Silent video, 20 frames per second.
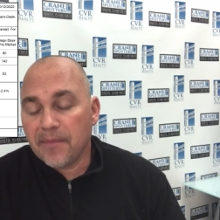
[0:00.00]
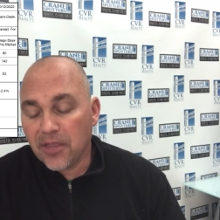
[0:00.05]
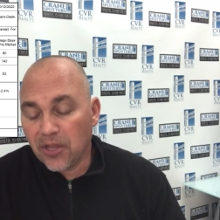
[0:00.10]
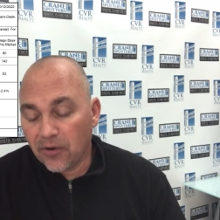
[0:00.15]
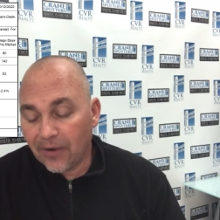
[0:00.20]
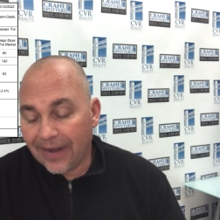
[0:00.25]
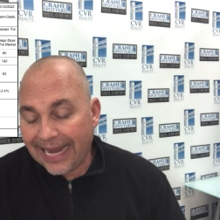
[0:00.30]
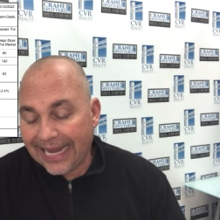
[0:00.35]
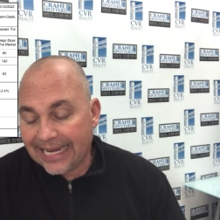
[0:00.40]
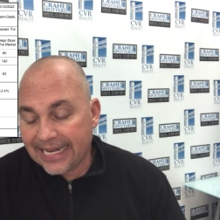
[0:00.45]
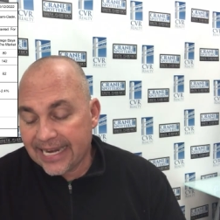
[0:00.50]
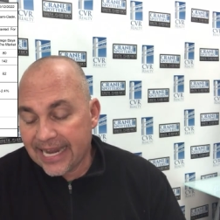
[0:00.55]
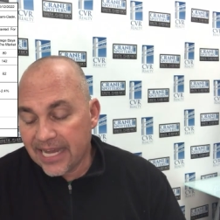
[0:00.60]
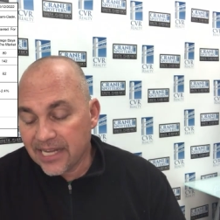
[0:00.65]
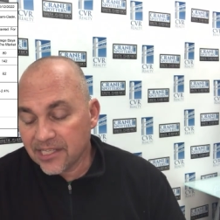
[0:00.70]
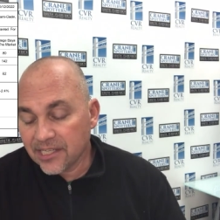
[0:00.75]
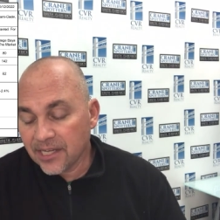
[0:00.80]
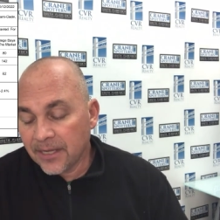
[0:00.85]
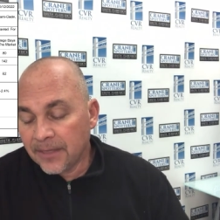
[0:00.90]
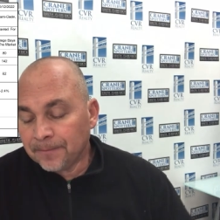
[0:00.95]
they've been there 80
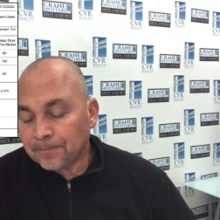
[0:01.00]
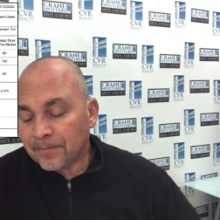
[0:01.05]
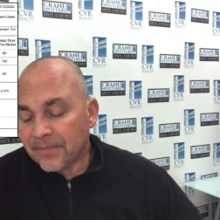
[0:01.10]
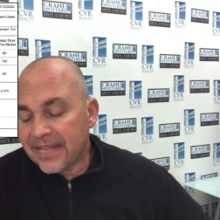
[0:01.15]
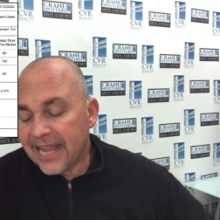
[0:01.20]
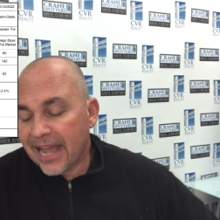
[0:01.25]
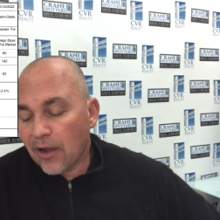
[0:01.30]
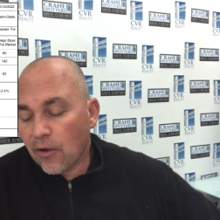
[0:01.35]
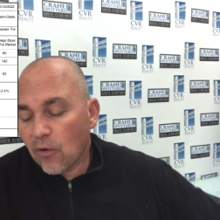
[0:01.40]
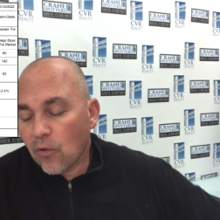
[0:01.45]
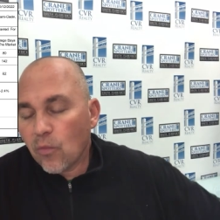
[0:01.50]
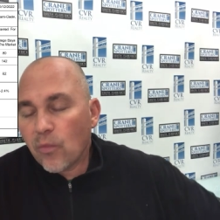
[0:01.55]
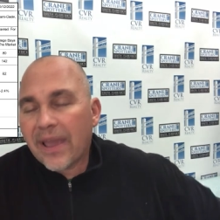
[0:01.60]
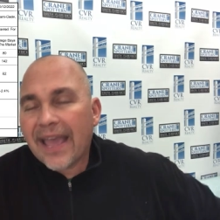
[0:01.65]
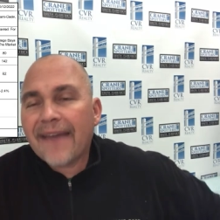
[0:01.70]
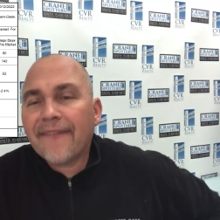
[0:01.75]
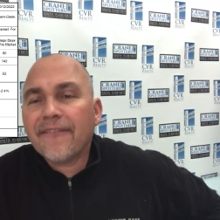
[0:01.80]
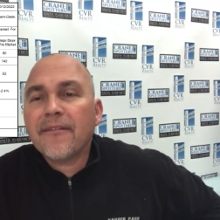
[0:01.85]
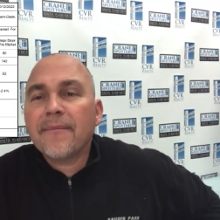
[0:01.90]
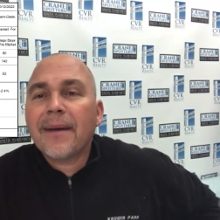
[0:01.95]
days. Now,
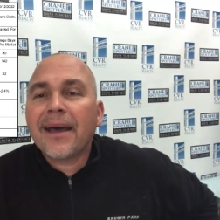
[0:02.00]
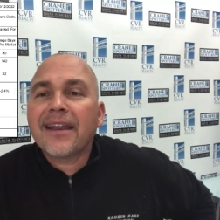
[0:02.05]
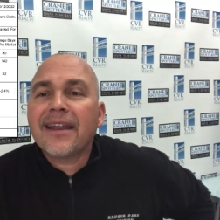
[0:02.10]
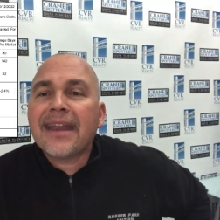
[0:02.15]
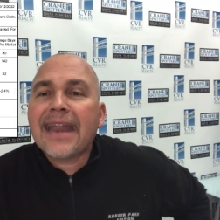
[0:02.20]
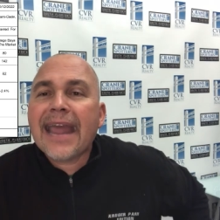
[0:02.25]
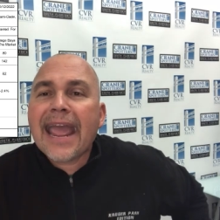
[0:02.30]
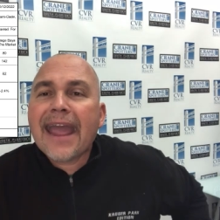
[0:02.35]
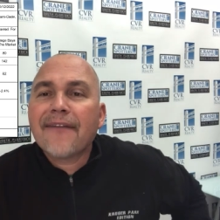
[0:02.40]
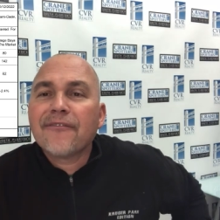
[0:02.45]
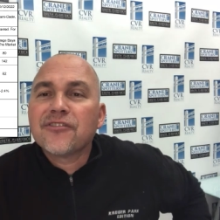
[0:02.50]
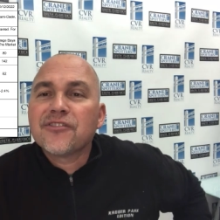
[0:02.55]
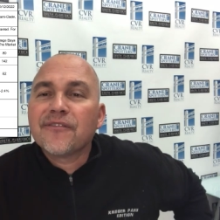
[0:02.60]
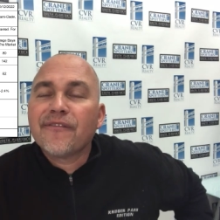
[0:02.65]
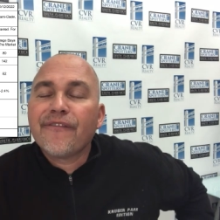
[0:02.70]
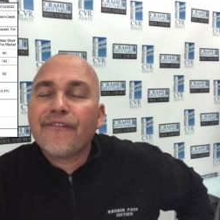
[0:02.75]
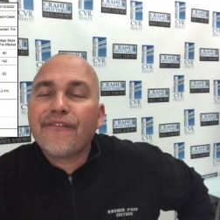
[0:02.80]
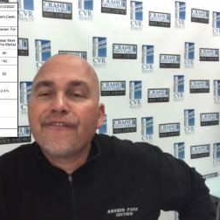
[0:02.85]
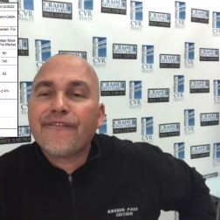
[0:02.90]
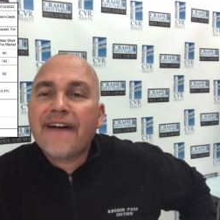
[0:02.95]
we have about an average
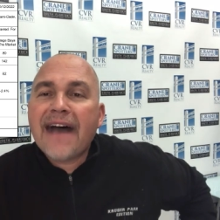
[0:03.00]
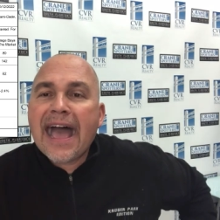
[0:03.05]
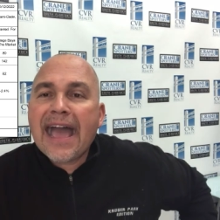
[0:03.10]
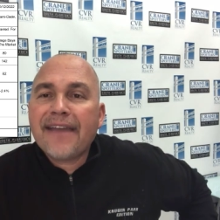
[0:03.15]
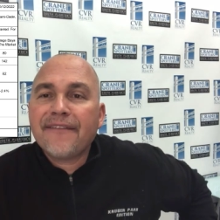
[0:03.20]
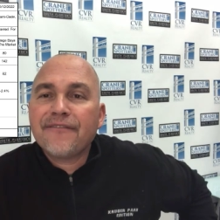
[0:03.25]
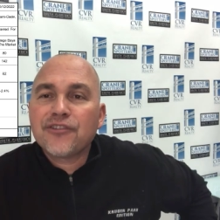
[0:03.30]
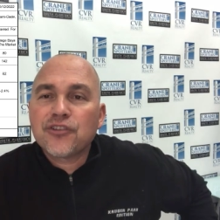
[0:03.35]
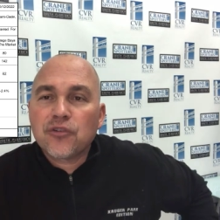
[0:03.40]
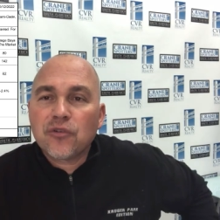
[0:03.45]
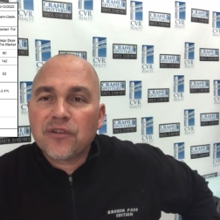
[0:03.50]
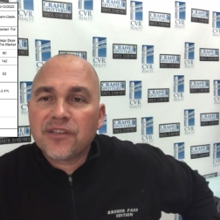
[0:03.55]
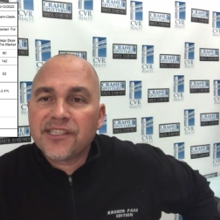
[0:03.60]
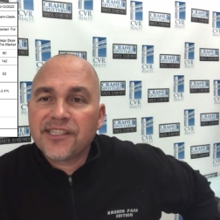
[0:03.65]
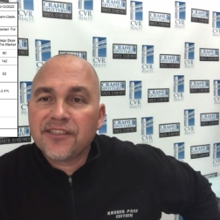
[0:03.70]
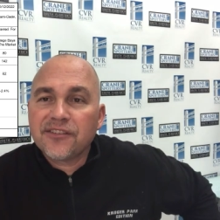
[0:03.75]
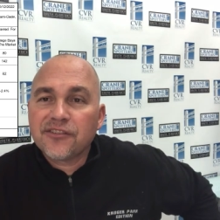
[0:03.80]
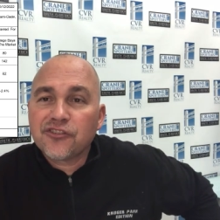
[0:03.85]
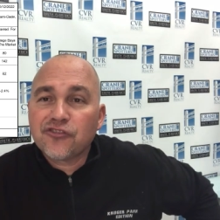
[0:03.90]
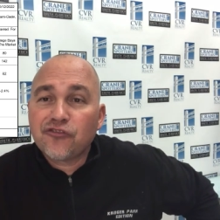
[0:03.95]
of 5 short
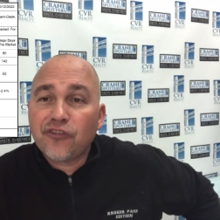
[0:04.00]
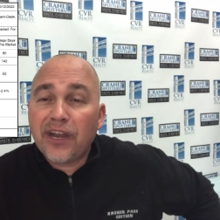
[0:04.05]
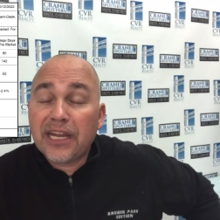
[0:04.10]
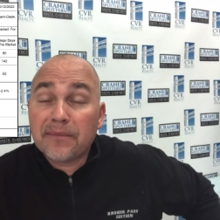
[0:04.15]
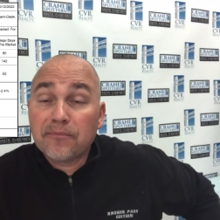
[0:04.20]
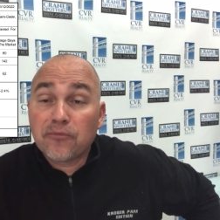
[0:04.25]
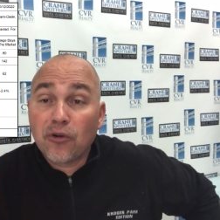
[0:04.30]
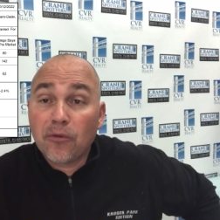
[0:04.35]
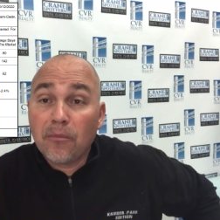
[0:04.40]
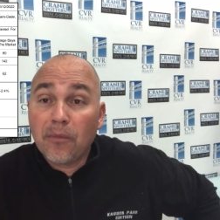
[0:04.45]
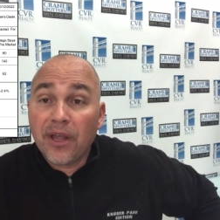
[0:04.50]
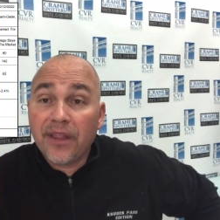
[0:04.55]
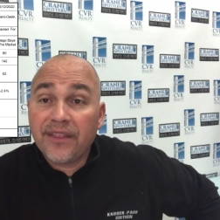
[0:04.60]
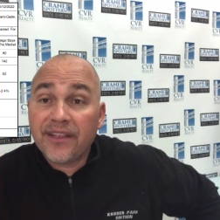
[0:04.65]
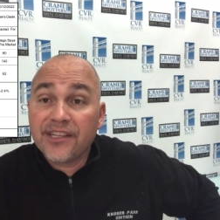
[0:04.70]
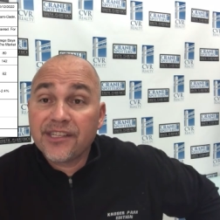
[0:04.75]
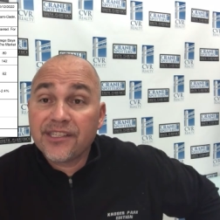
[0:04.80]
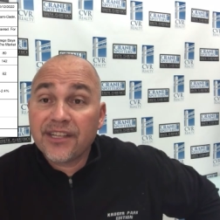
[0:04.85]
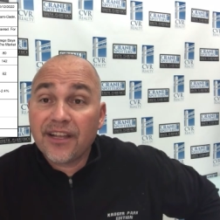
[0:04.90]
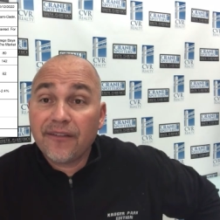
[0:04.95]
sales trading per
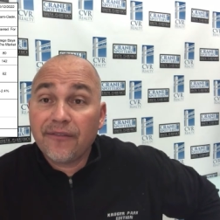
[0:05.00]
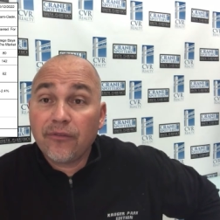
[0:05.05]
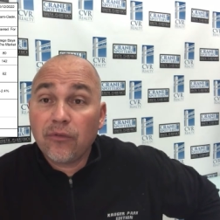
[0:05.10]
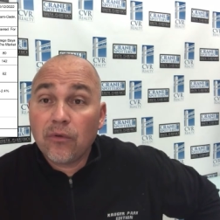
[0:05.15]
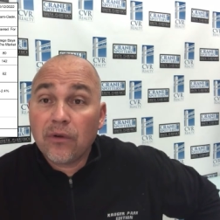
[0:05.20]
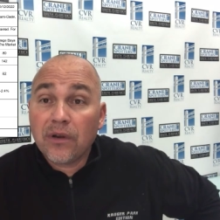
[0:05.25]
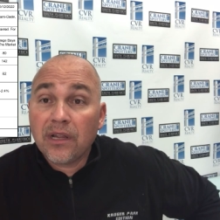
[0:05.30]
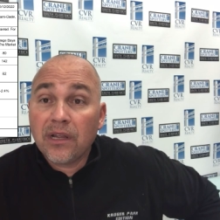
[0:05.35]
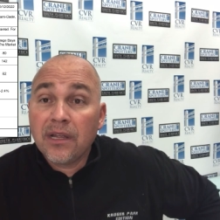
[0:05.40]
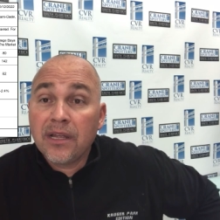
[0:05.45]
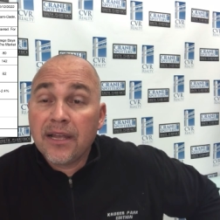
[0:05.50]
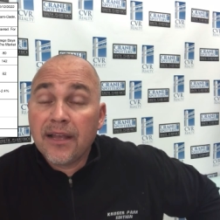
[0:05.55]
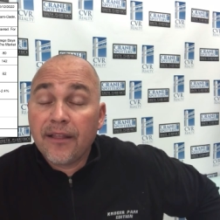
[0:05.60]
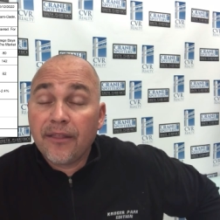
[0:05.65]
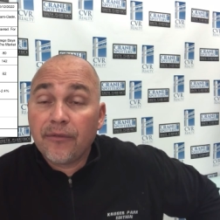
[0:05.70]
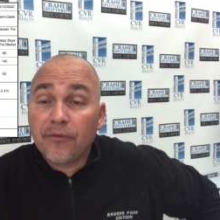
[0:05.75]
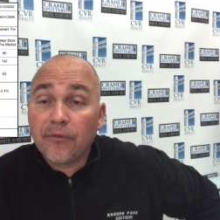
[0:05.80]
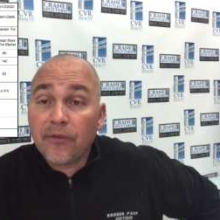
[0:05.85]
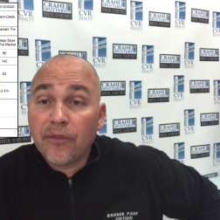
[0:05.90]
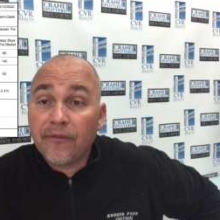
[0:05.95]
month in South Florida
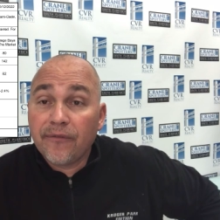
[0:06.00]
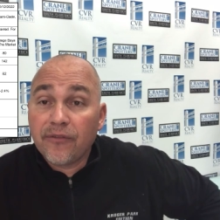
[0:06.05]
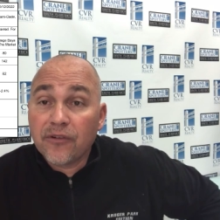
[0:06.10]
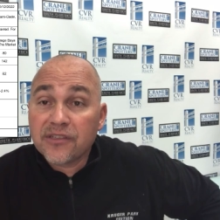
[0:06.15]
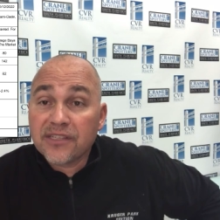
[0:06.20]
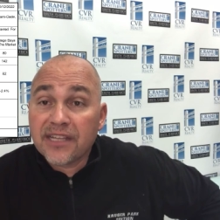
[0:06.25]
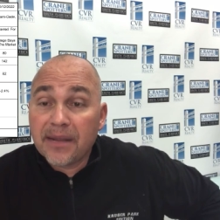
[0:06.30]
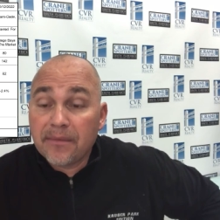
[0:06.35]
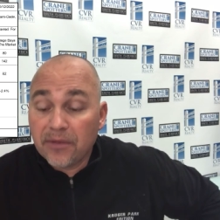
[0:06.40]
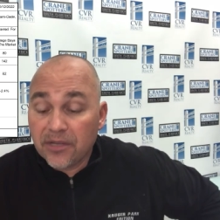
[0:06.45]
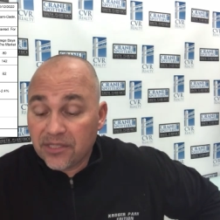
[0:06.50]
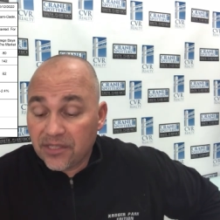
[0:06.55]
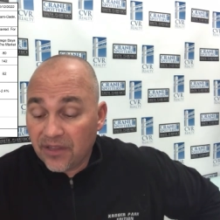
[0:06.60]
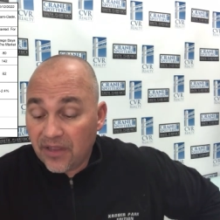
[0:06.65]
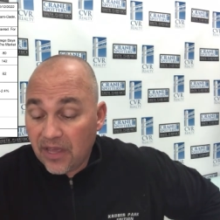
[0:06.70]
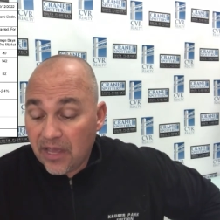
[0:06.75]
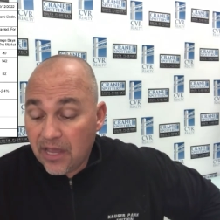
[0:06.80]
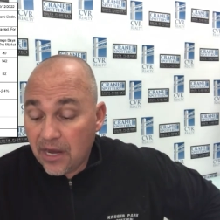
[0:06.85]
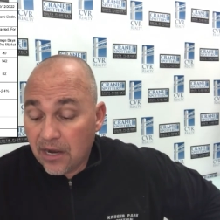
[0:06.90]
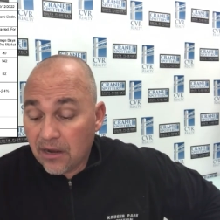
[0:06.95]
through the first 9 months
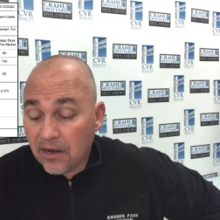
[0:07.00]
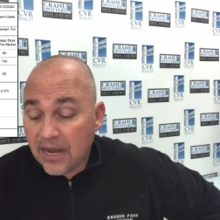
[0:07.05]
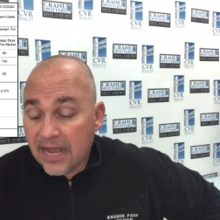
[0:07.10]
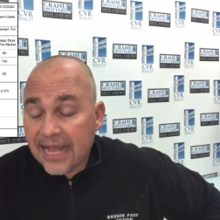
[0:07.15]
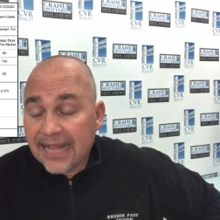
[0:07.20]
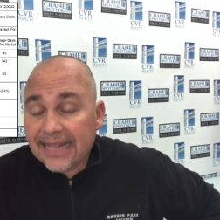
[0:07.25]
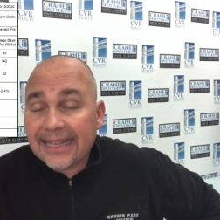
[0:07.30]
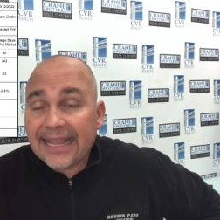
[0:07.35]
of the year.